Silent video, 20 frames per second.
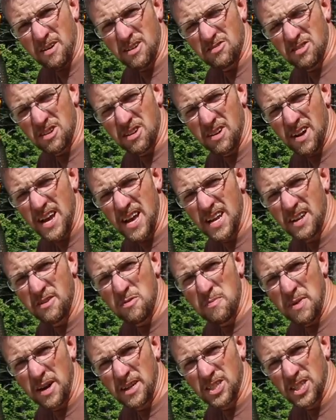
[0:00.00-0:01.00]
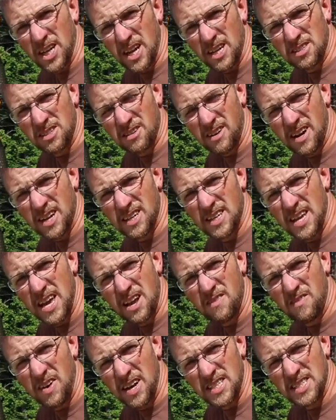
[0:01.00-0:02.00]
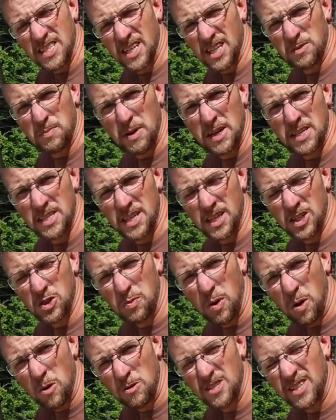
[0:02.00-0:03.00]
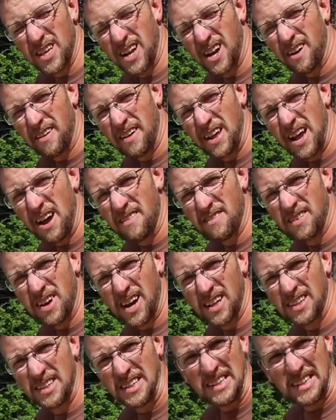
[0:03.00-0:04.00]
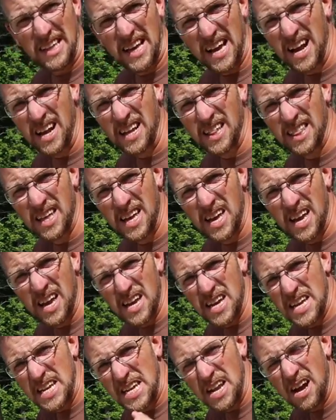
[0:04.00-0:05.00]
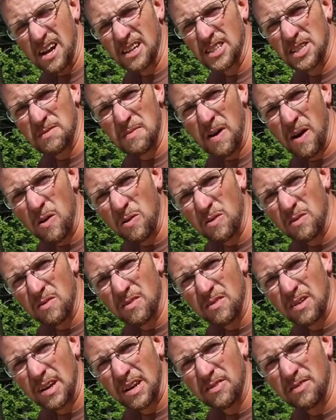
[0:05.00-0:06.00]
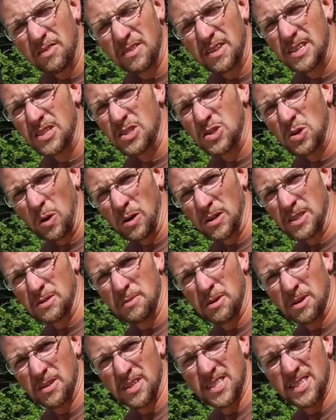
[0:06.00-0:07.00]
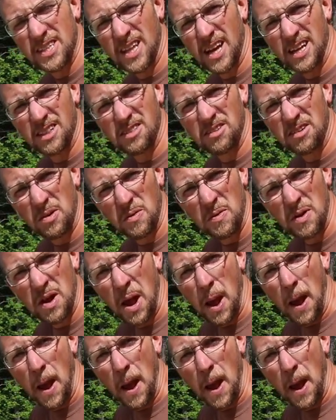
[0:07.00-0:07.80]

I was real handy with my chainsaw. I could take my 6x6 posts that I already have cut to length and notch them out for these doors to be able to slide through.